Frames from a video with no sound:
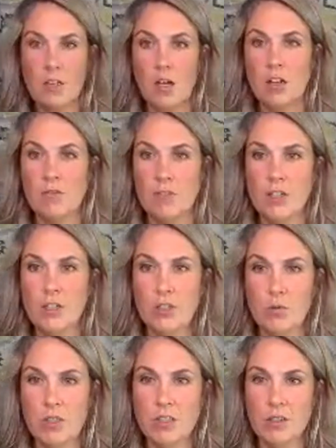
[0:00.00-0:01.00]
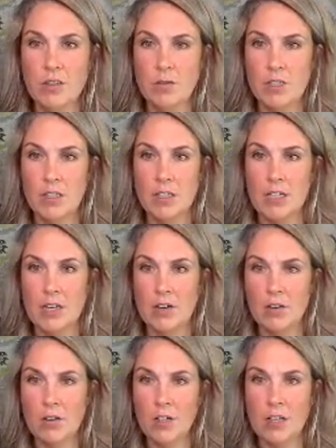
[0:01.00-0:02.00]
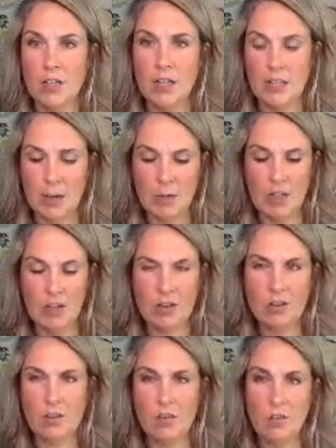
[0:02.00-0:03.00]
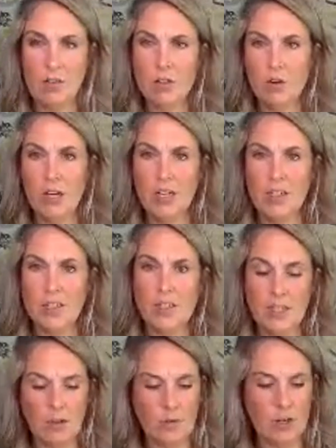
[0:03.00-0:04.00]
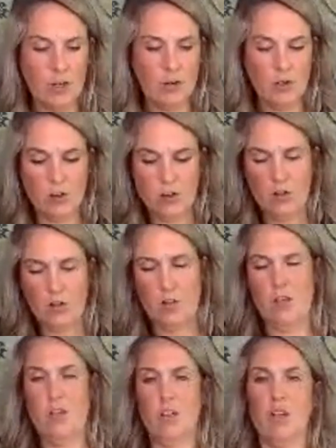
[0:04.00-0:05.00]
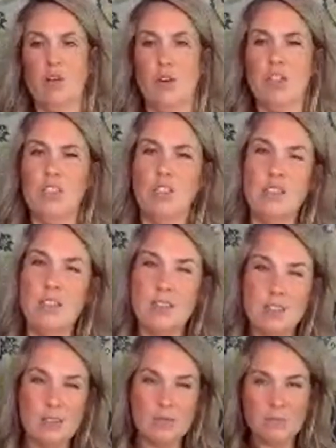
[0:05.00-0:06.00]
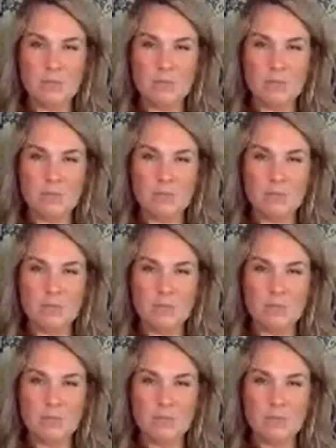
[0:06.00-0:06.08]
I'll finish the ones that are written down. Lamia, go ahead and say what your question is.